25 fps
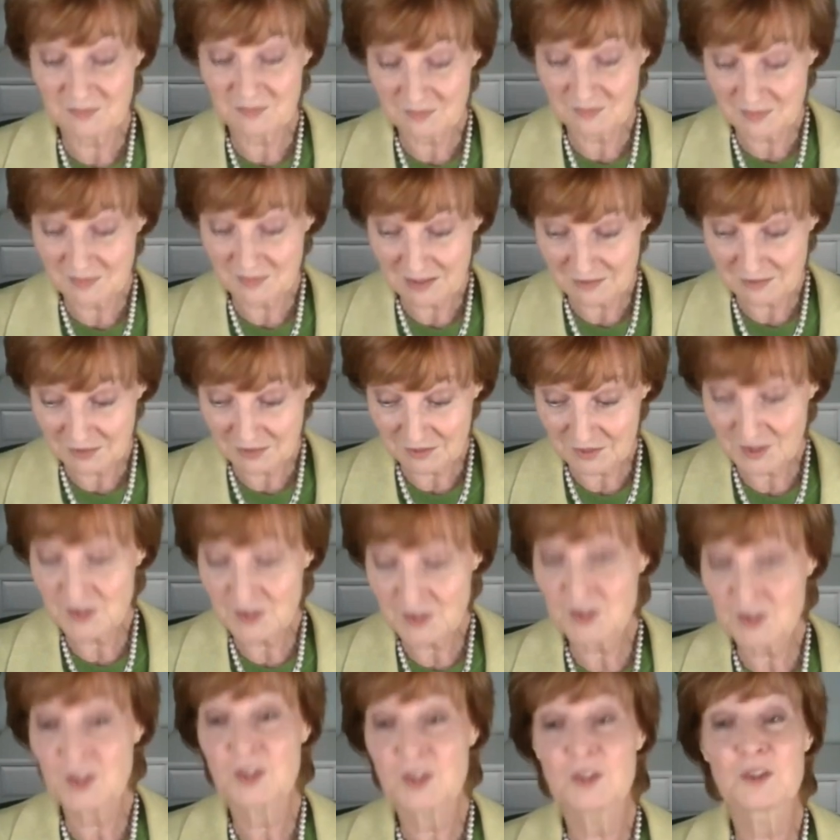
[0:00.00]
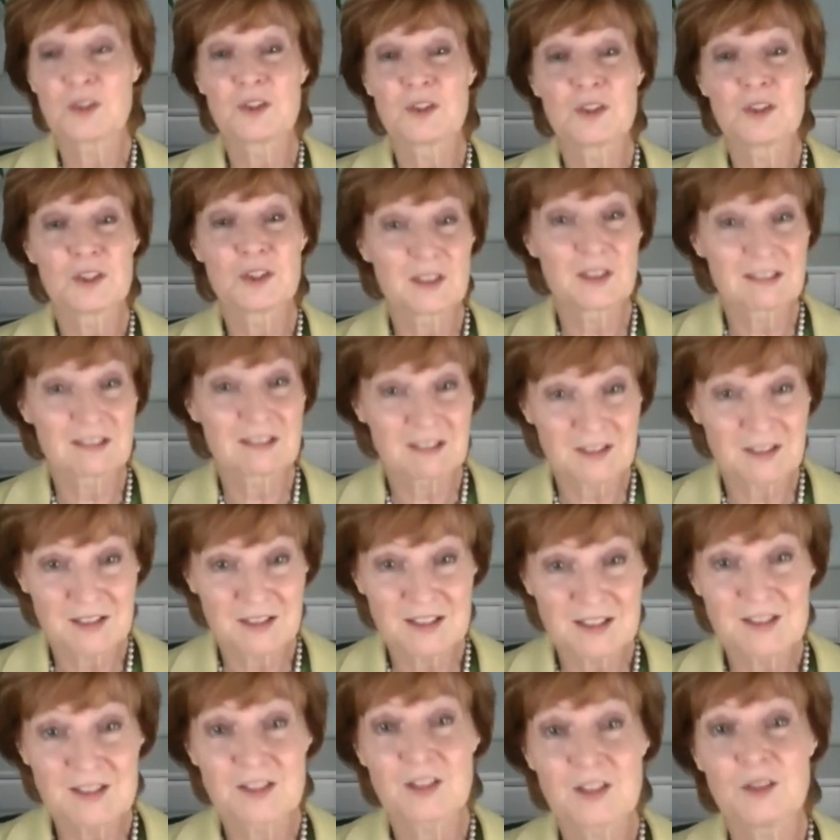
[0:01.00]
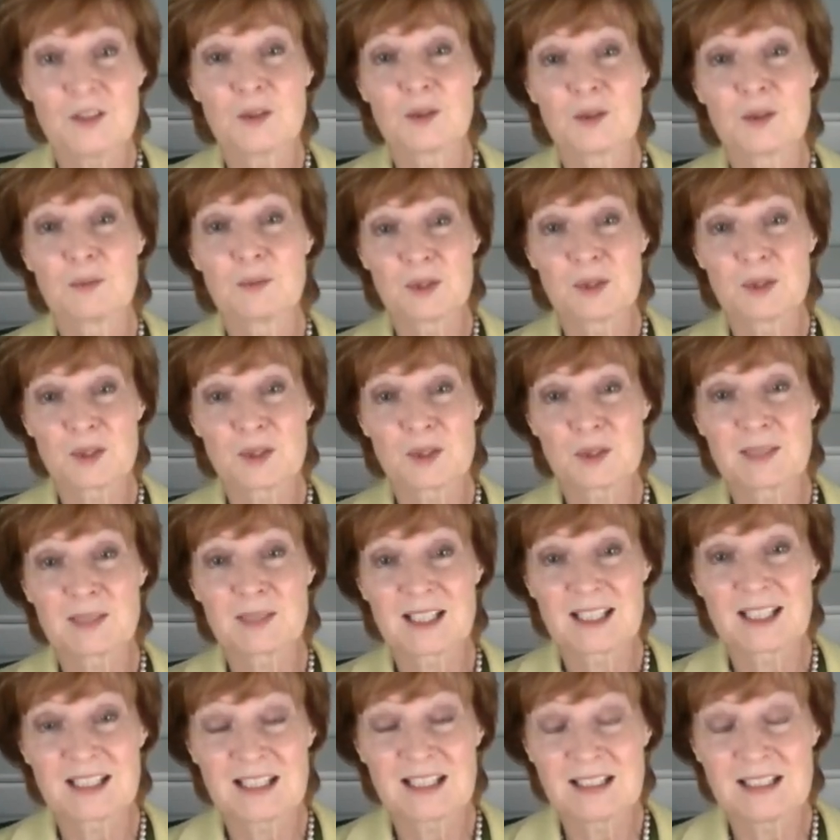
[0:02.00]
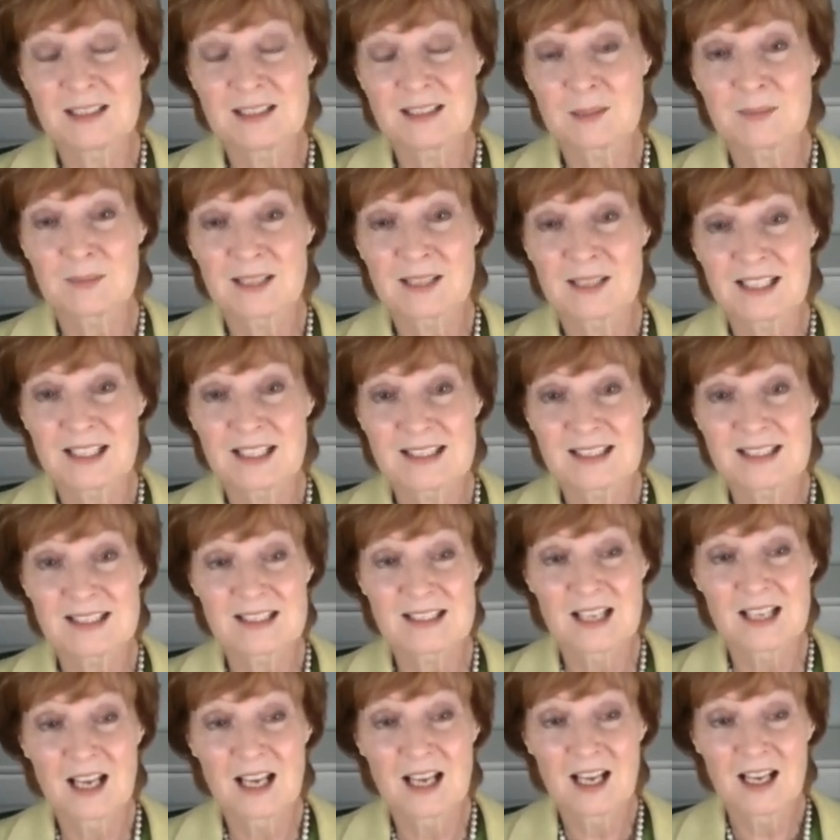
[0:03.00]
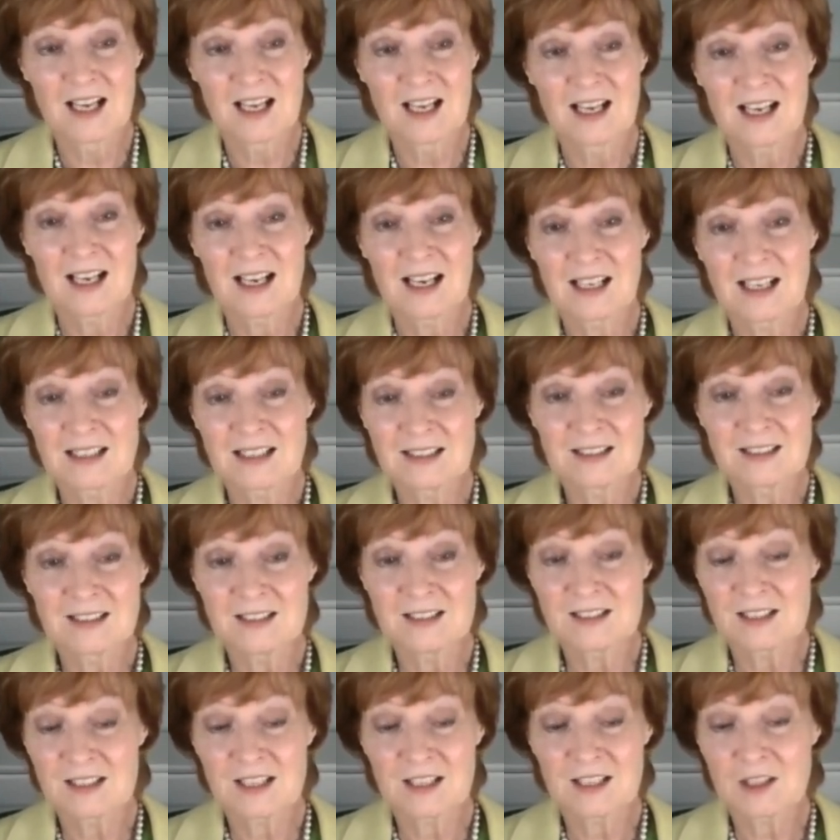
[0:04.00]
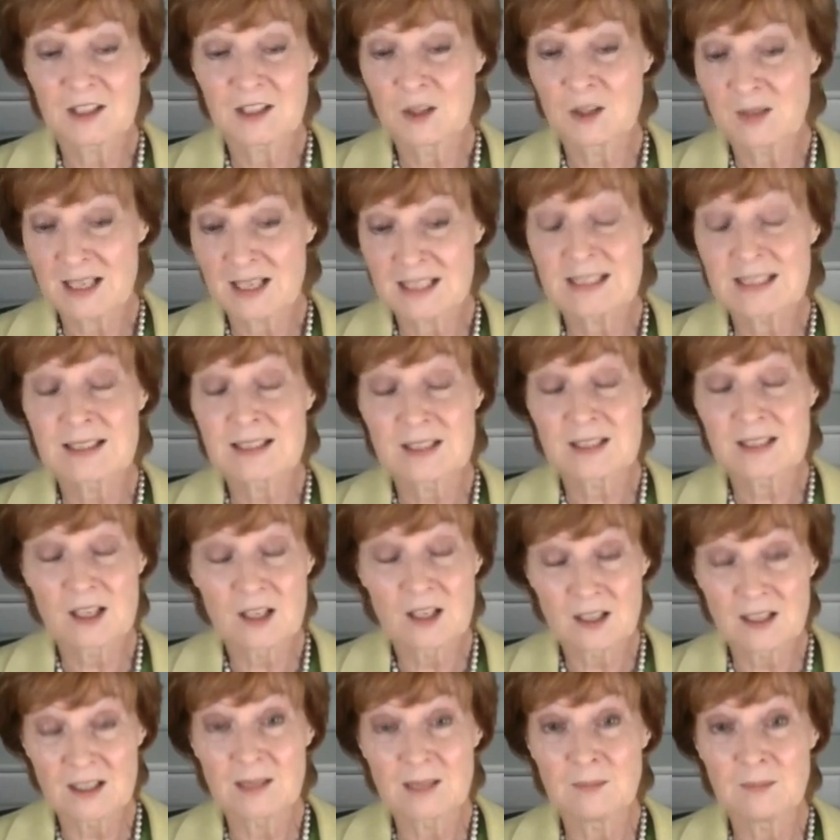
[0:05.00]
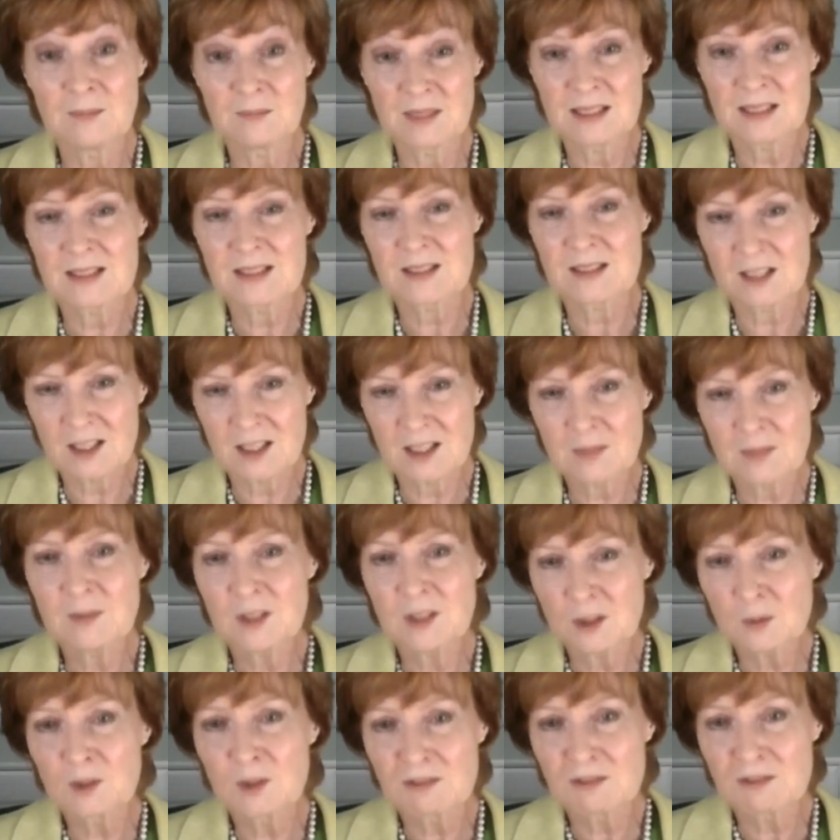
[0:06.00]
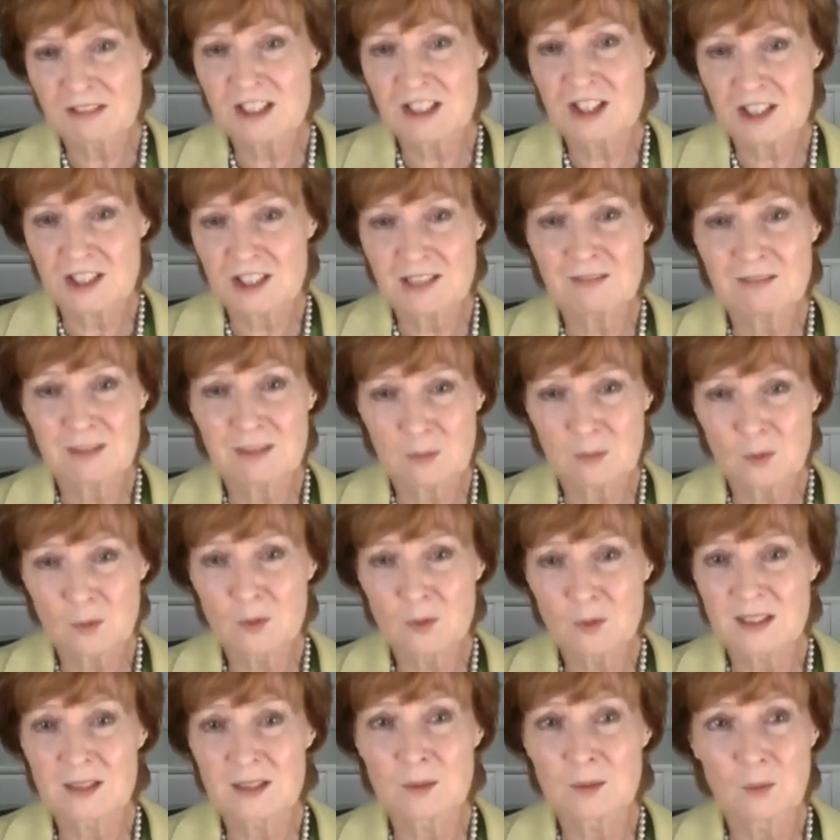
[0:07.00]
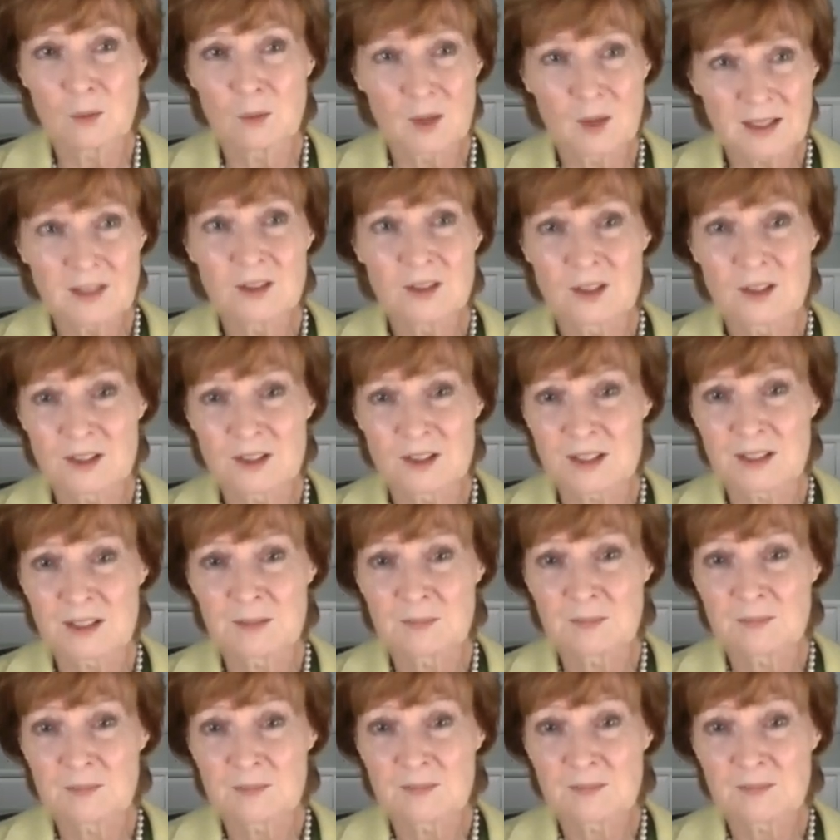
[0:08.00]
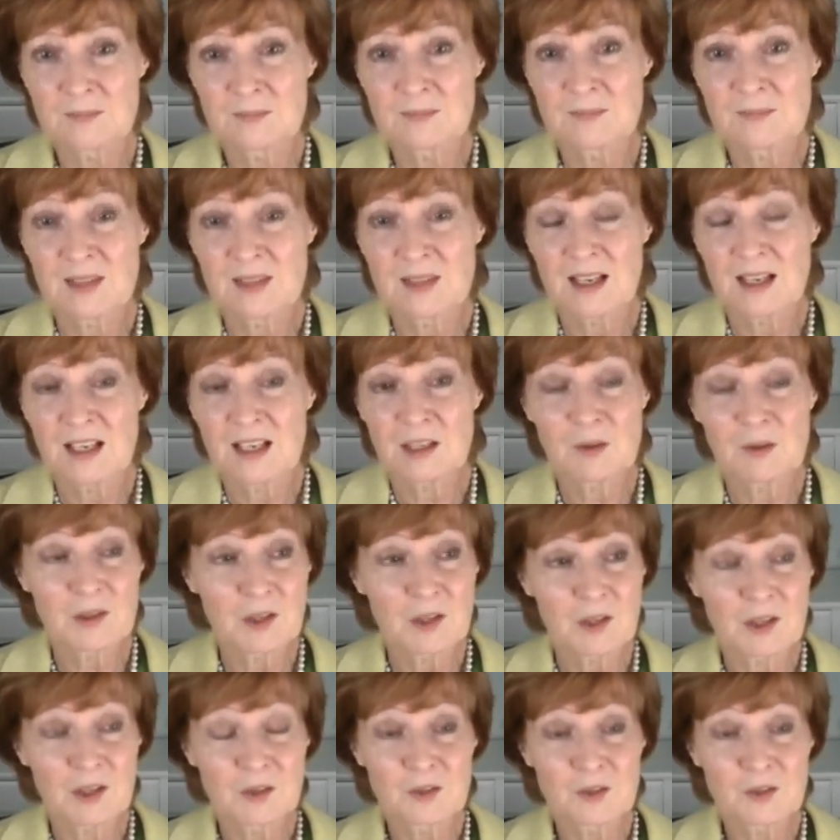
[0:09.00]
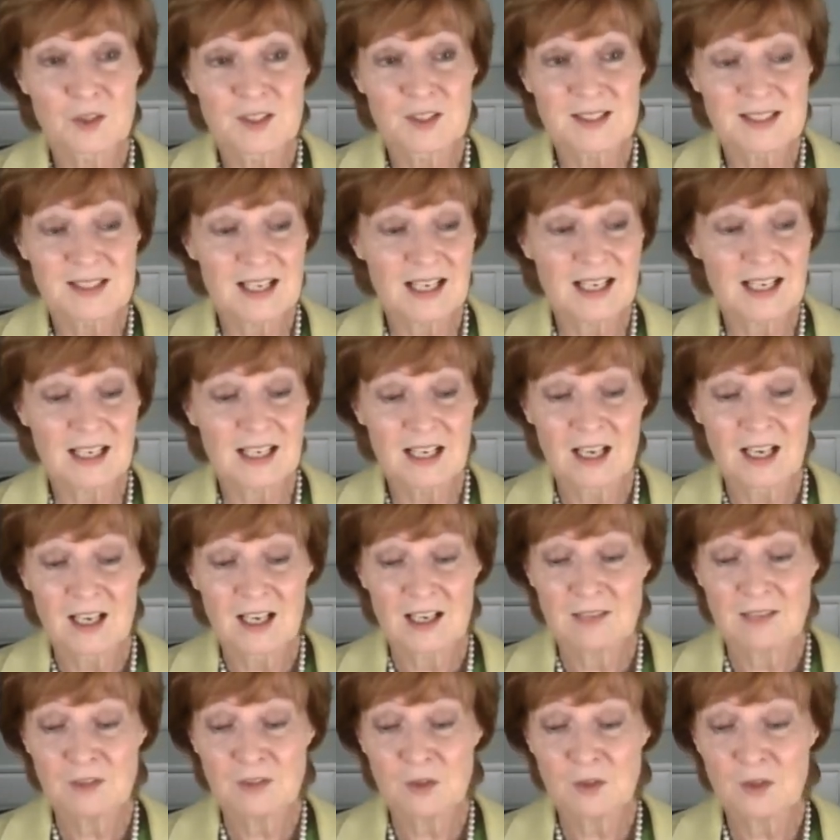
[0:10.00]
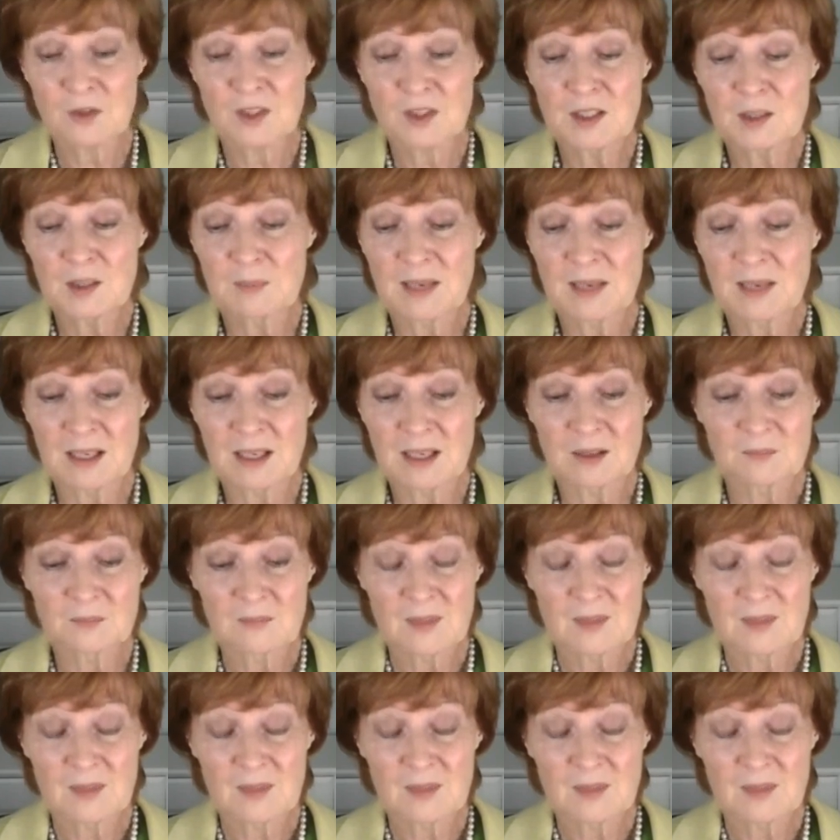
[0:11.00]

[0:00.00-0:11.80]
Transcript: are things that you can do. There are things that you can put into place. And, it's time you were richly rewarded. Why not? I often say, if you think about,